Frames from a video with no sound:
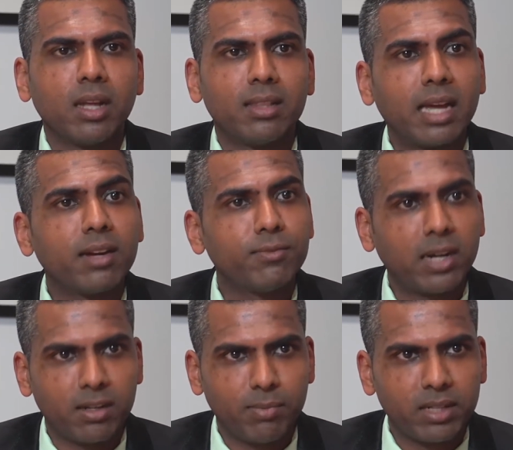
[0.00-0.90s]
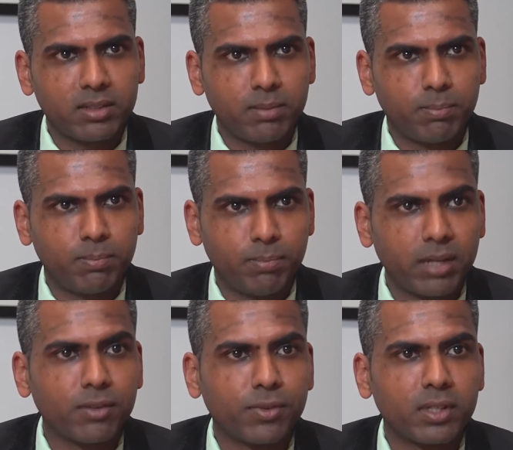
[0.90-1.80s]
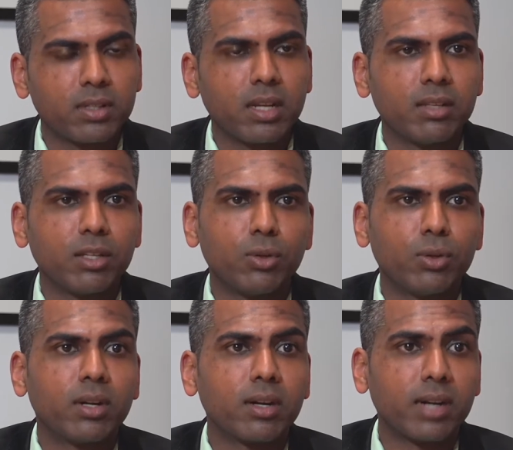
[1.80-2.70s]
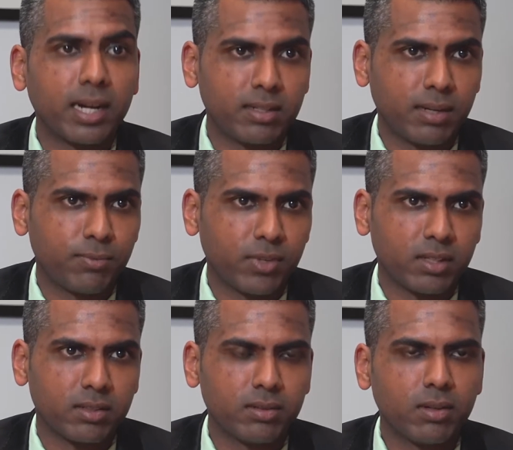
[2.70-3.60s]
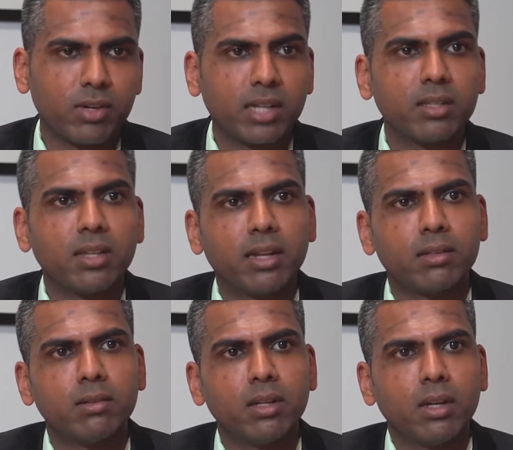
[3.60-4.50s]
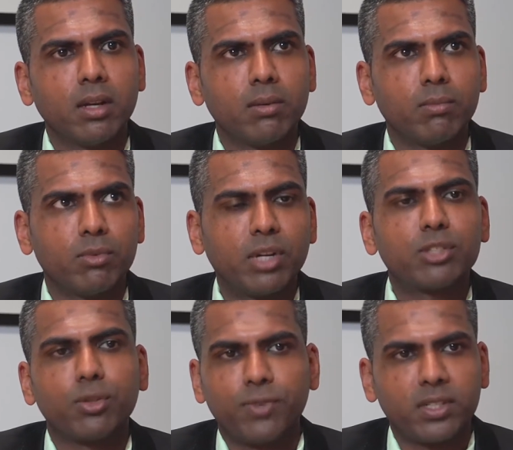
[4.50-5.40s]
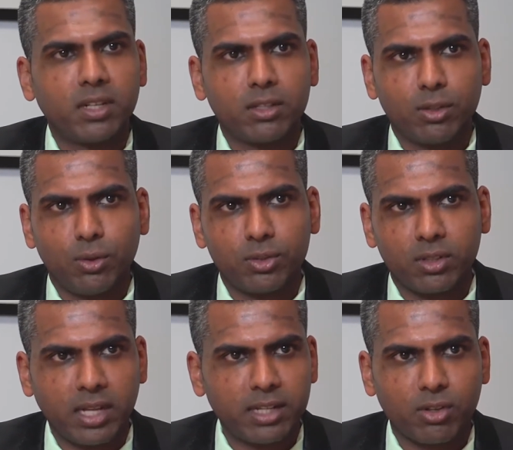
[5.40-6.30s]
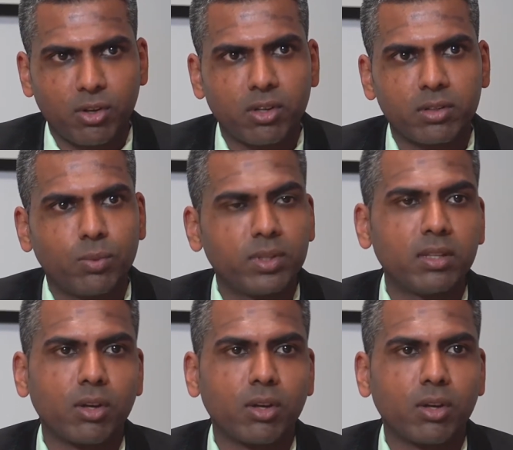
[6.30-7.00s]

that environmental benefit is included right up front, rather than retrofitting a solution later on within the